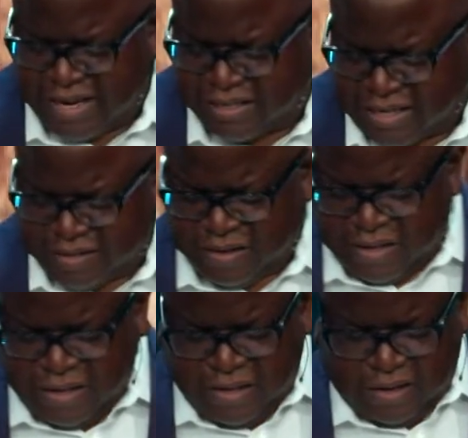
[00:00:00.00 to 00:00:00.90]
9 and 10,
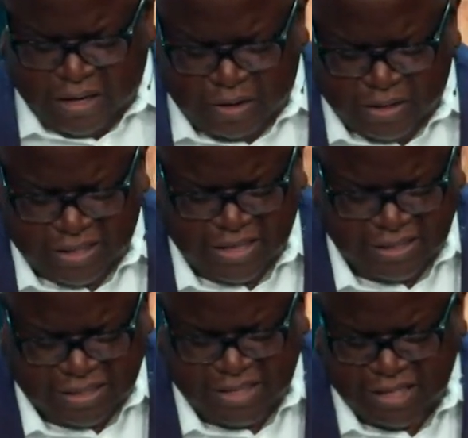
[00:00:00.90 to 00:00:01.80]
look at what it
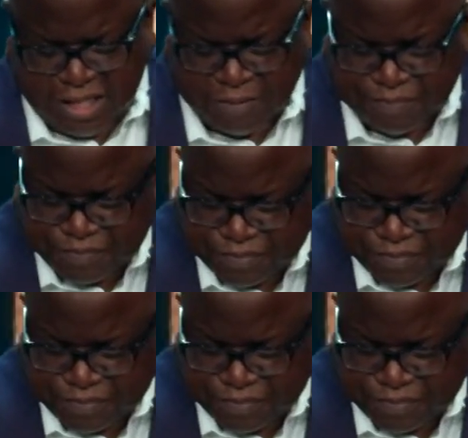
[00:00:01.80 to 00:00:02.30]
says. It says,